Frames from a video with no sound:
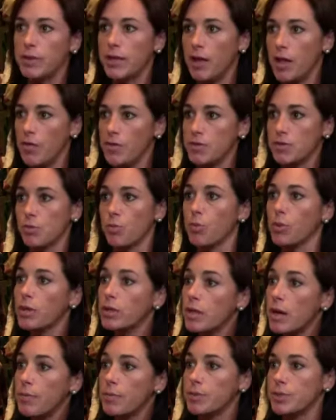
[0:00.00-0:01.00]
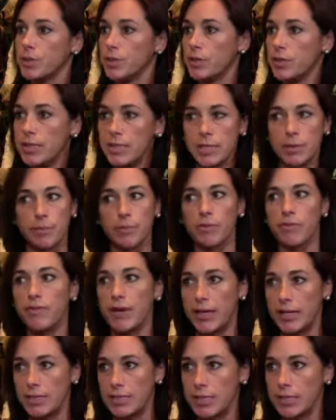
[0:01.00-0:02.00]
health, is a real opportunity to
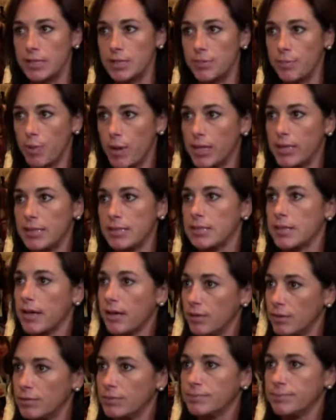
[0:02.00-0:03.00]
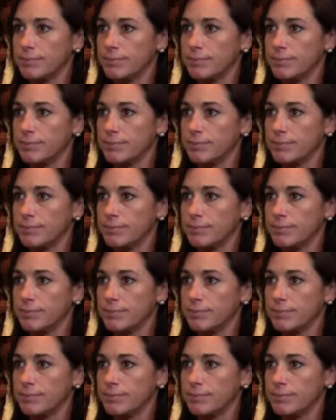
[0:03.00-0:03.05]
prevent and to break the cycle.